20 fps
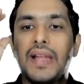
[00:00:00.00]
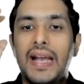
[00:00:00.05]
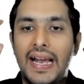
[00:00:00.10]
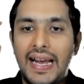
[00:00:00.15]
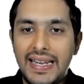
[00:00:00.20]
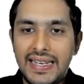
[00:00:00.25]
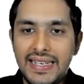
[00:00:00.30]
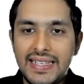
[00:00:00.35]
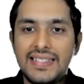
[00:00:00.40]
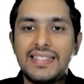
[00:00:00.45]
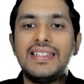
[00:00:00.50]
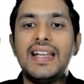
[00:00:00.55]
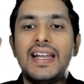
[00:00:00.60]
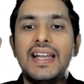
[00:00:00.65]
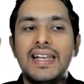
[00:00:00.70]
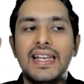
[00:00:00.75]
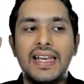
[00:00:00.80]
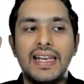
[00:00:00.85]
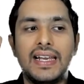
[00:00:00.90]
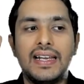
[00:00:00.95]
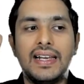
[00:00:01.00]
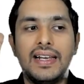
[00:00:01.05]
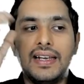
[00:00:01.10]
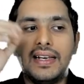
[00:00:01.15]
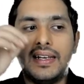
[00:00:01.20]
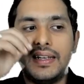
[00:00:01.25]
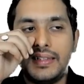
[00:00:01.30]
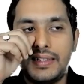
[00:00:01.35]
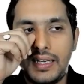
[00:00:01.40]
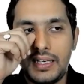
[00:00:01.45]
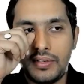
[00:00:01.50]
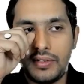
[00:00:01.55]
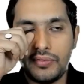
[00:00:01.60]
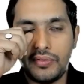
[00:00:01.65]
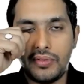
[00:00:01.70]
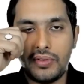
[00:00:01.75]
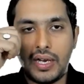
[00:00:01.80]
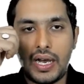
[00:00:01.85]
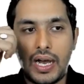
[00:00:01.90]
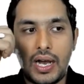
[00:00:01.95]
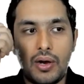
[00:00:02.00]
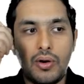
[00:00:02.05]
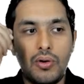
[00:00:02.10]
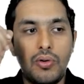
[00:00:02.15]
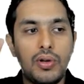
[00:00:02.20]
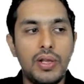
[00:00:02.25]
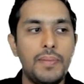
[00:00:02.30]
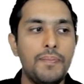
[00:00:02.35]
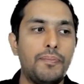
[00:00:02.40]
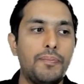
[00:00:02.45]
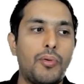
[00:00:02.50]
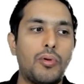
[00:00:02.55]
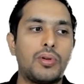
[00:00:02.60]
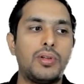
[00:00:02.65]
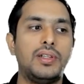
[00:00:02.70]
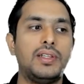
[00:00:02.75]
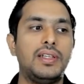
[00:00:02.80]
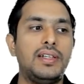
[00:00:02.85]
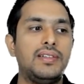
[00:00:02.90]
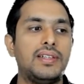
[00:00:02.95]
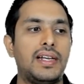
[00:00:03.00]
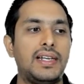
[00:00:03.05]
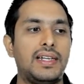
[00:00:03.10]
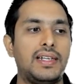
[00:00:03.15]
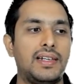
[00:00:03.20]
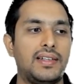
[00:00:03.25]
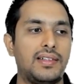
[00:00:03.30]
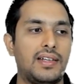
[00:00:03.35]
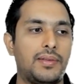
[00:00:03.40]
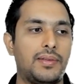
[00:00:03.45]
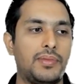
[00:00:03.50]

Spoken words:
understanding that how important these ideas are.